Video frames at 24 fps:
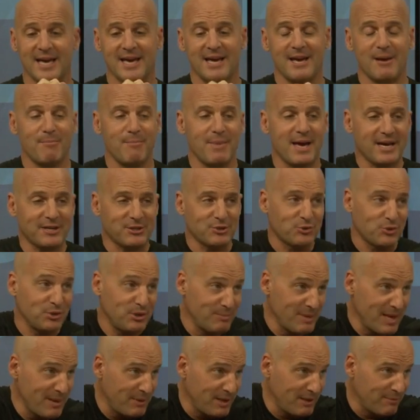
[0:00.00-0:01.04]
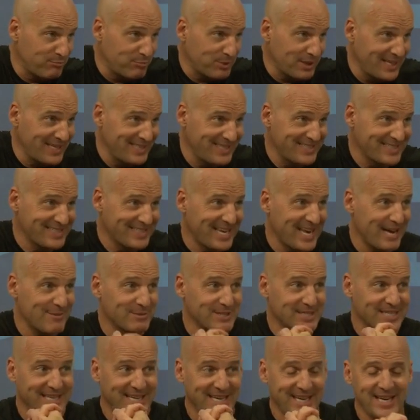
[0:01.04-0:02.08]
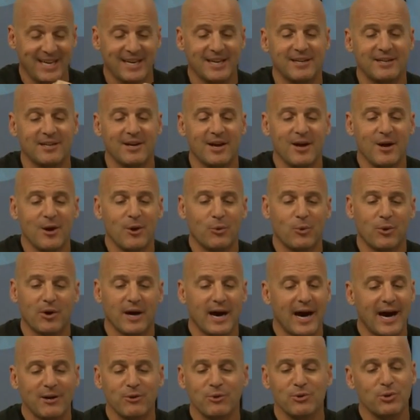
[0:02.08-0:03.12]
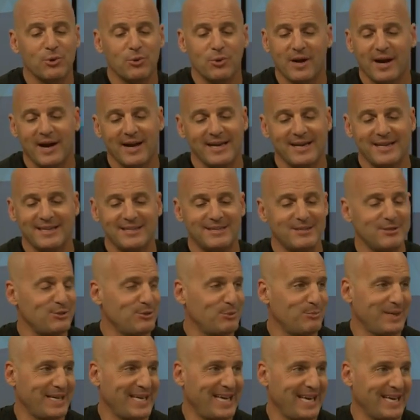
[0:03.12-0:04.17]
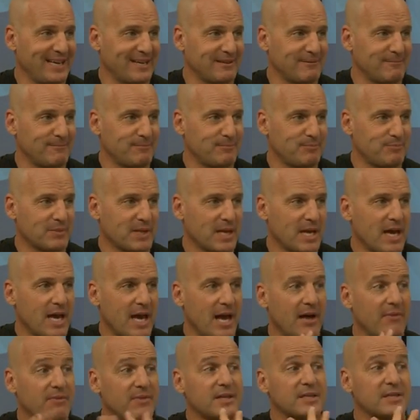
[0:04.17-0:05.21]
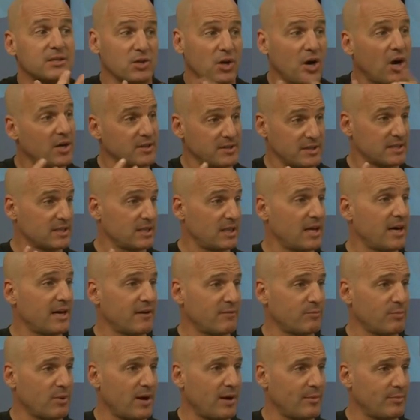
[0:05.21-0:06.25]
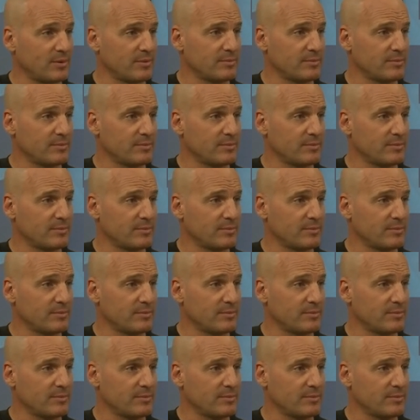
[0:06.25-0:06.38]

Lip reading: enmeshed, or you maybe have played this game as a kid where I don't know where I end and you begin. And this causes a lot of problems.